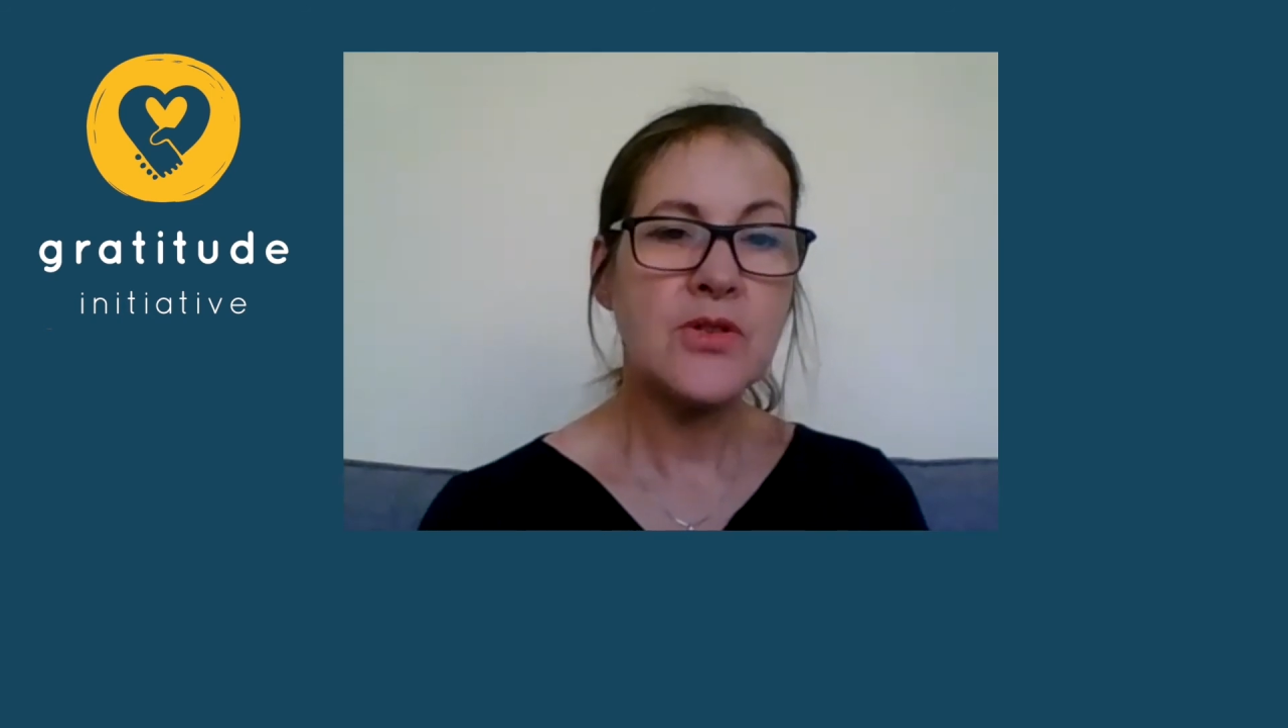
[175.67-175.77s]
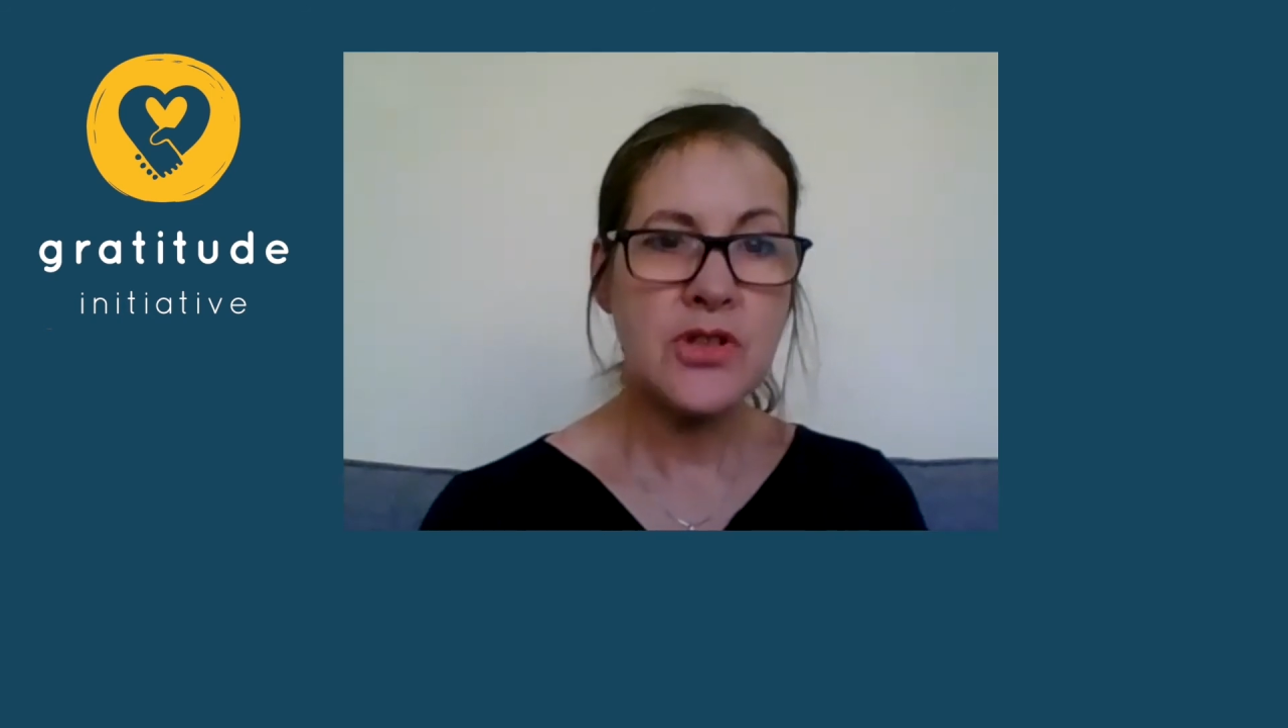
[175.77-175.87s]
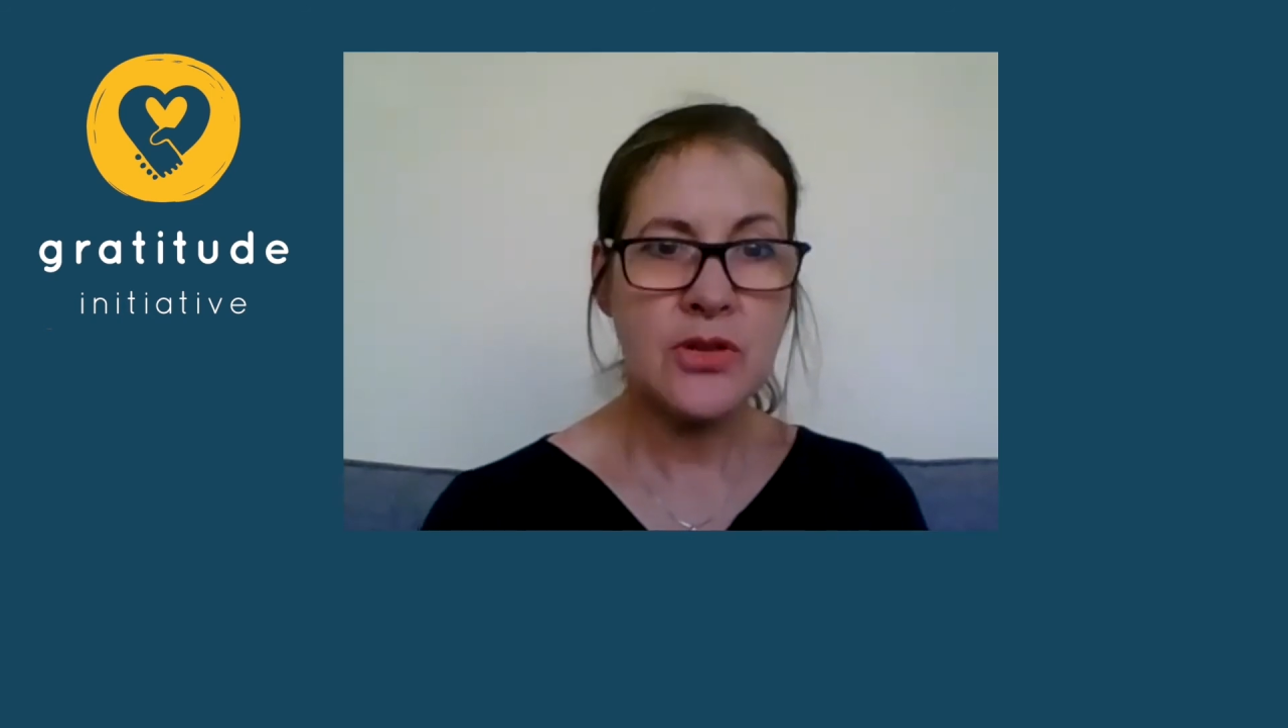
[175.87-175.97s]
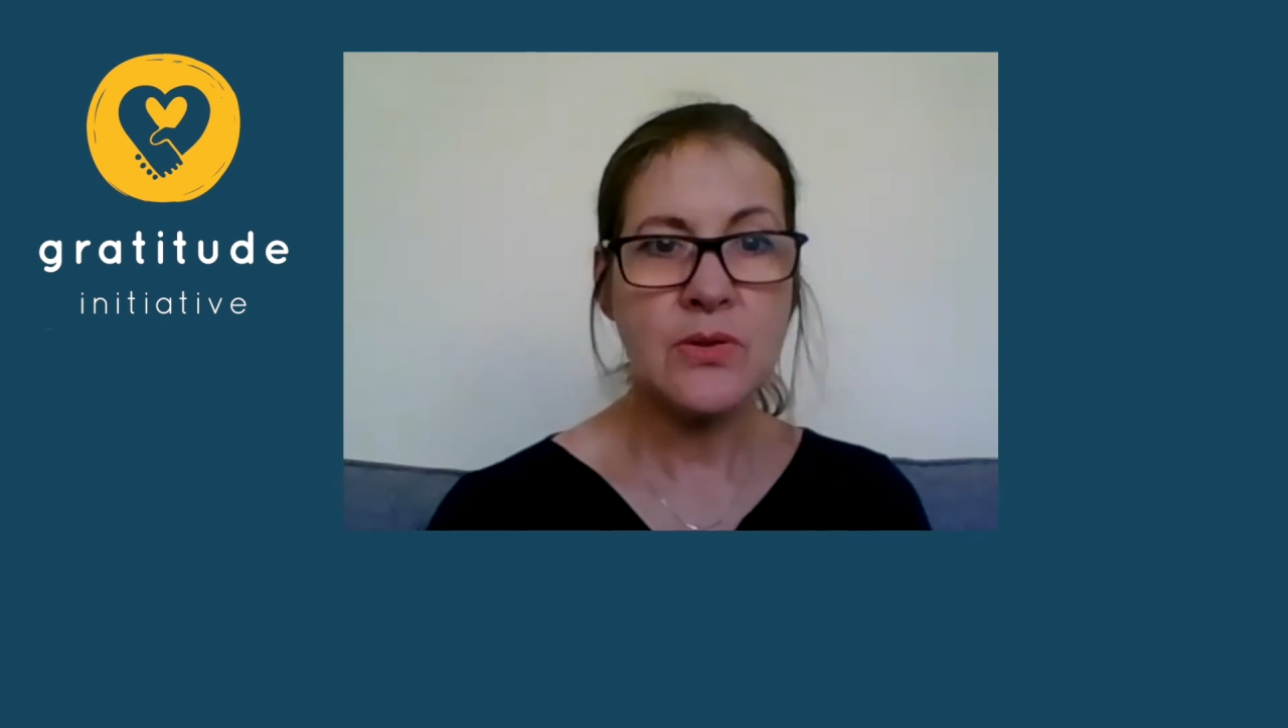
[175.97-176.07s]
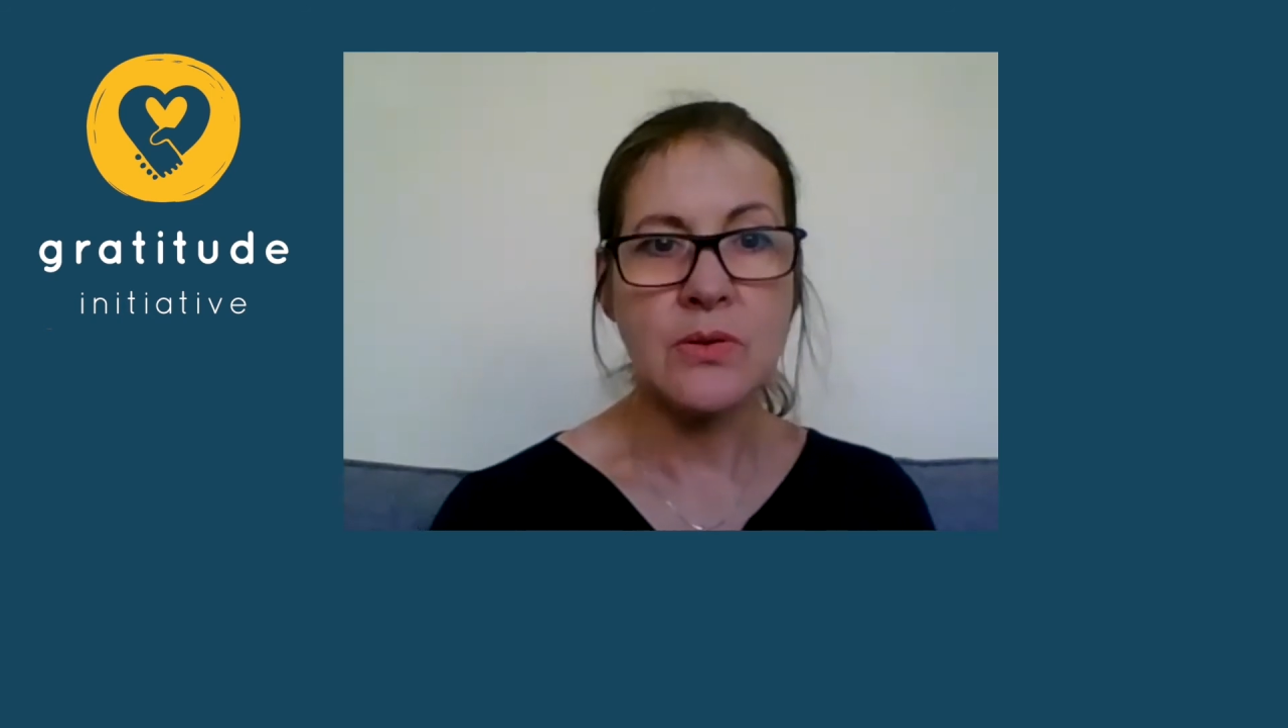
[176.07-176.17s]

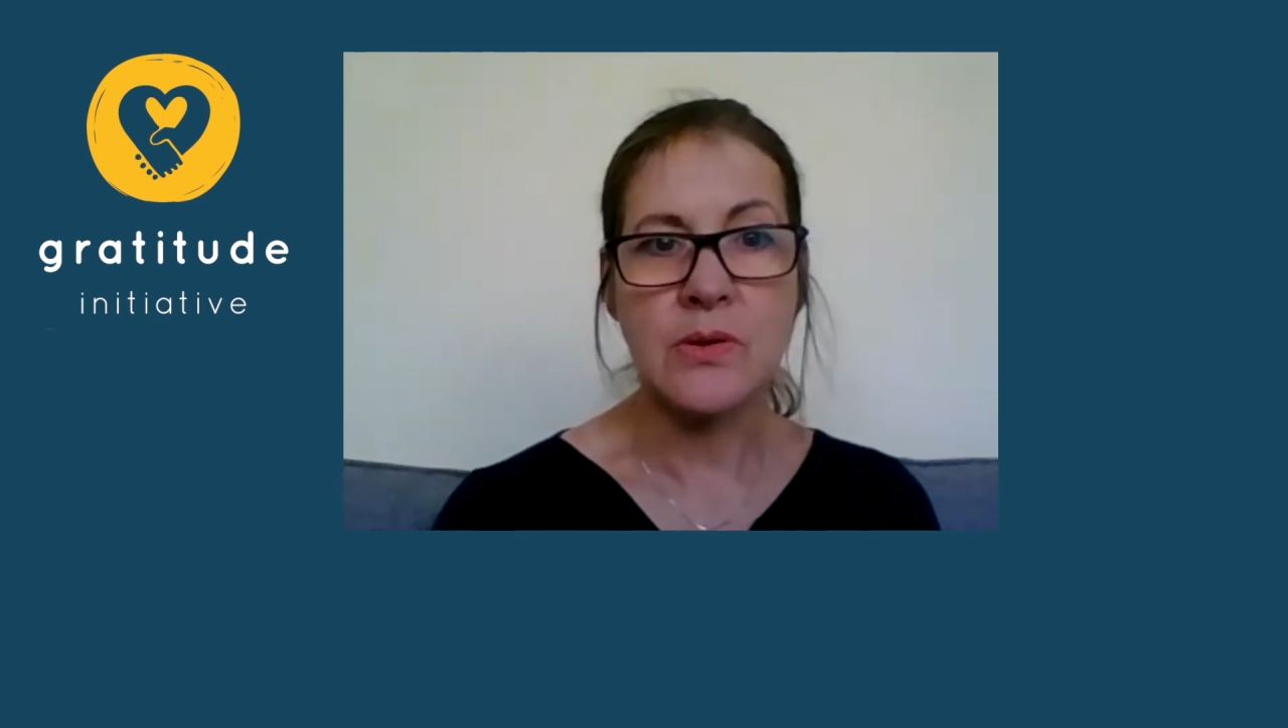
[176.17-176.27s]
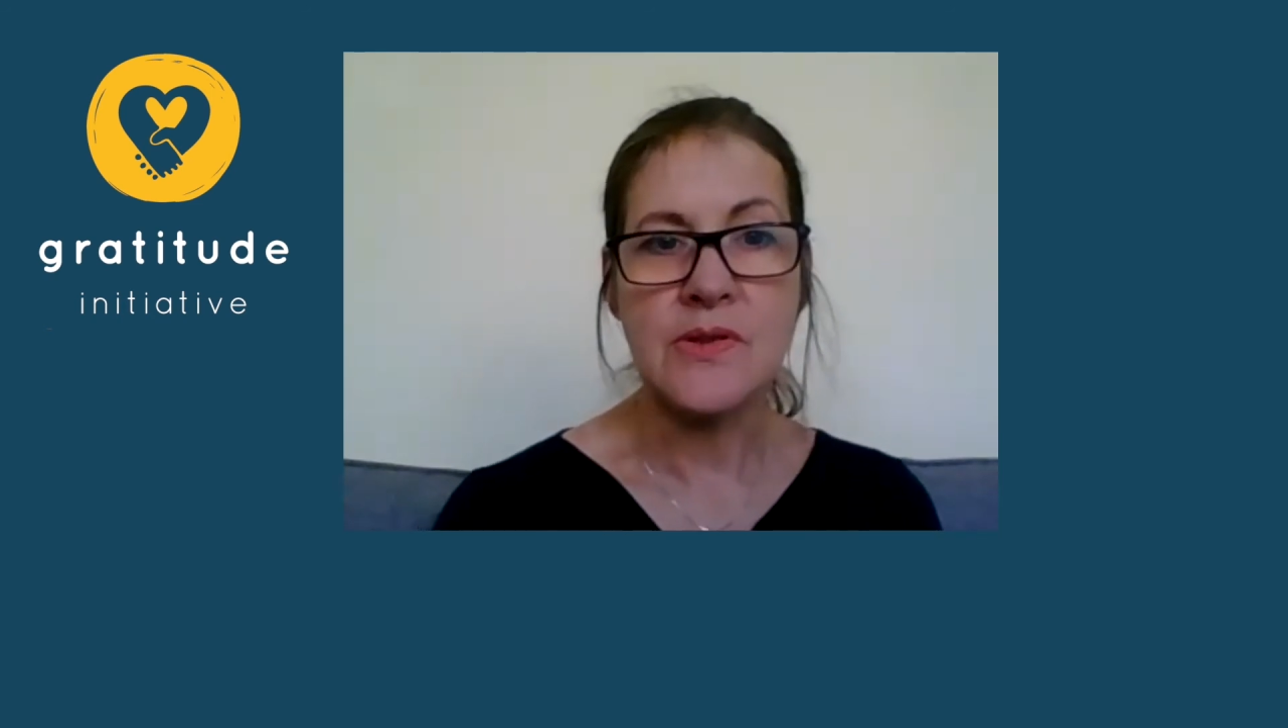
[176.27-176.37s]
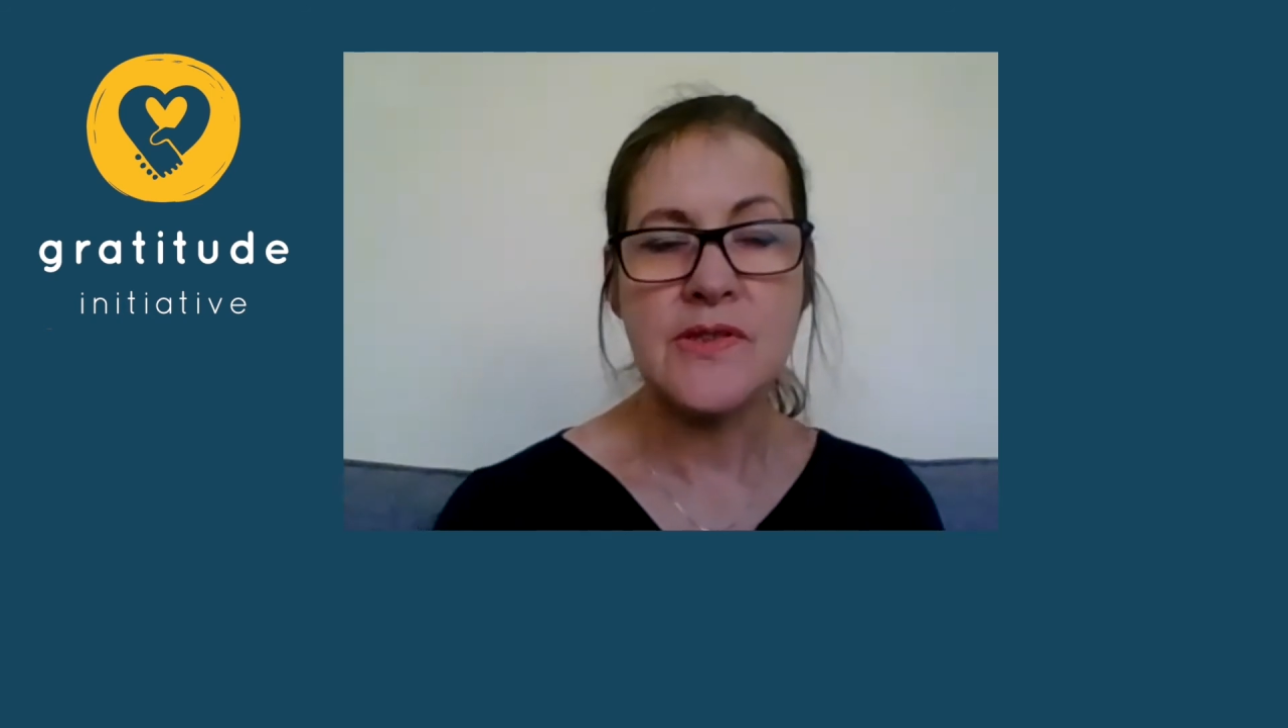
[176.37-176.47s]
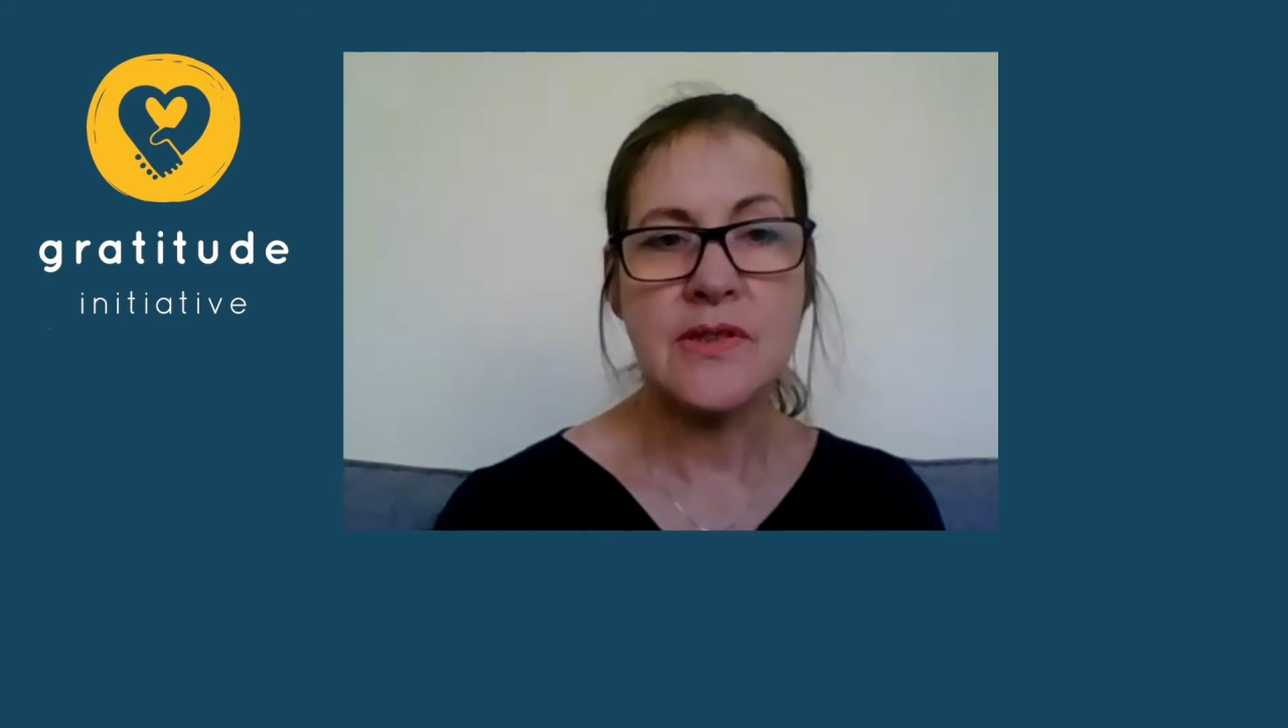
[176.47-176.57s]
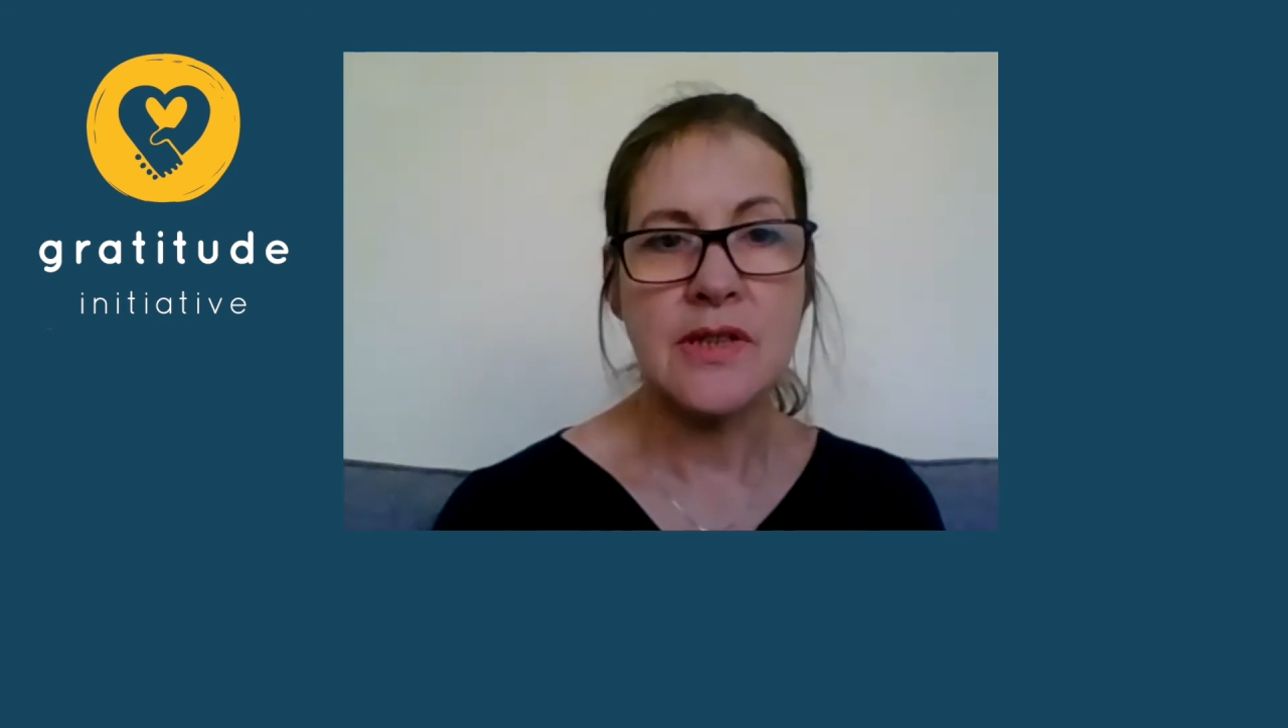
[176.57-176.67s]

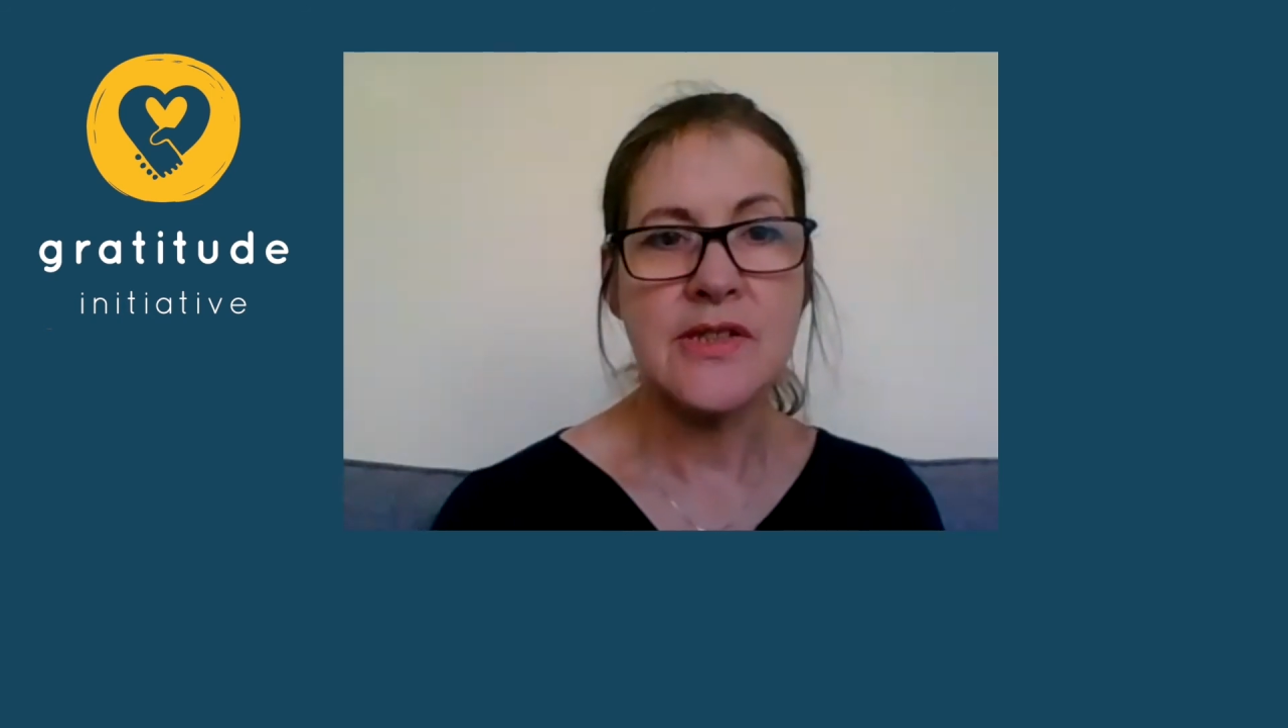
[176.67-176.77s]
tools.